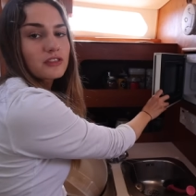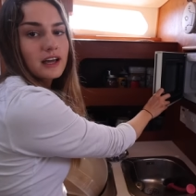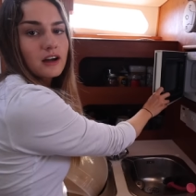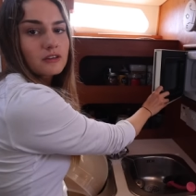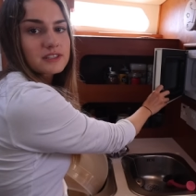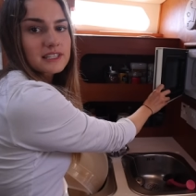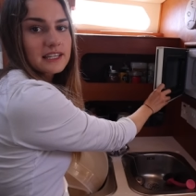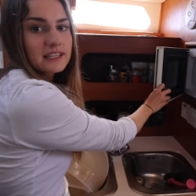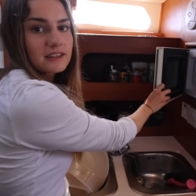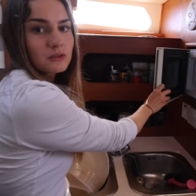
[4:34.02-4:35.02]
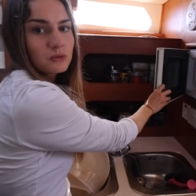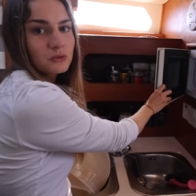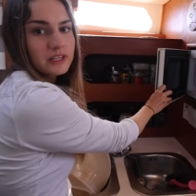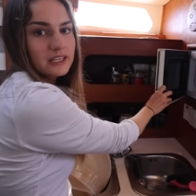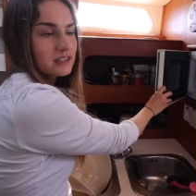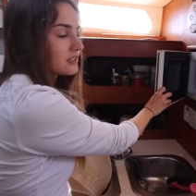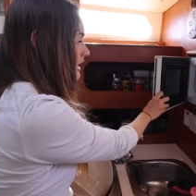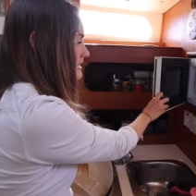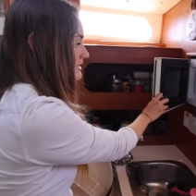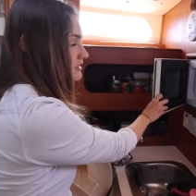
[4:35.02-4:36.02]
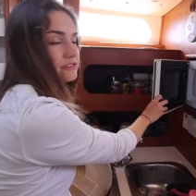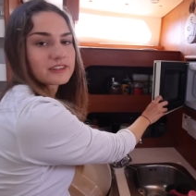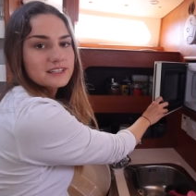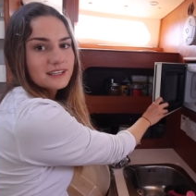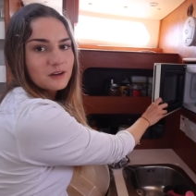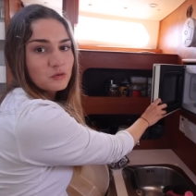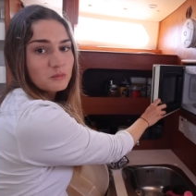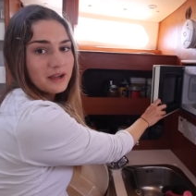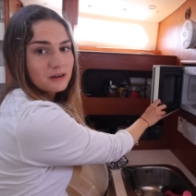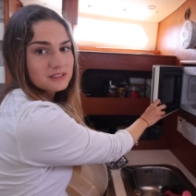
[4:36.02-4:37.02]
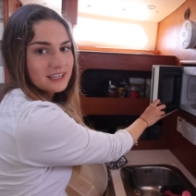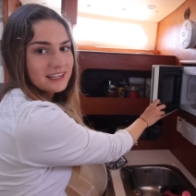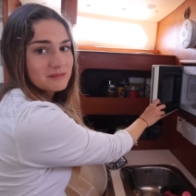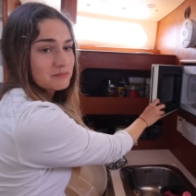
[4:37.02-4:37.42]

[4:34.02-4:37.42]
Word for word: that obviously all the ice in the freezer all melts, and it